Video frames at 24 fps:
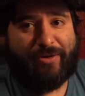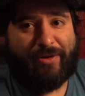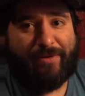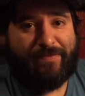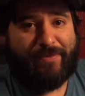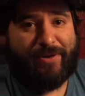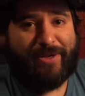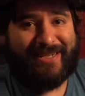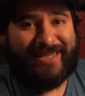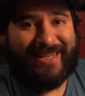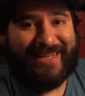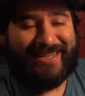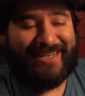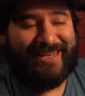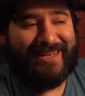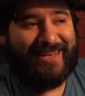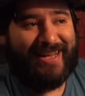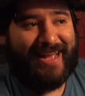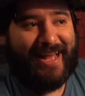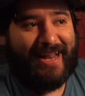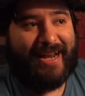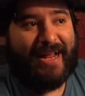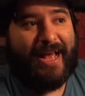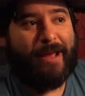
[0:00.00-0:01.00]
They're predicting
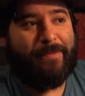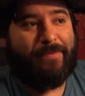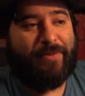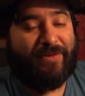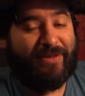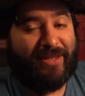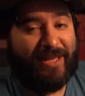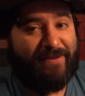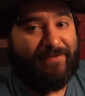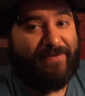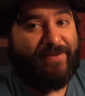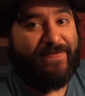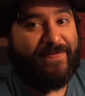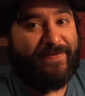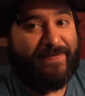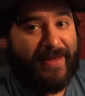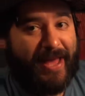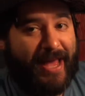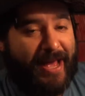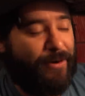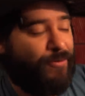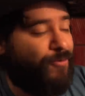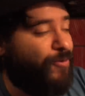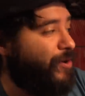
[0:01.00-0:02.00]
that. I believe in that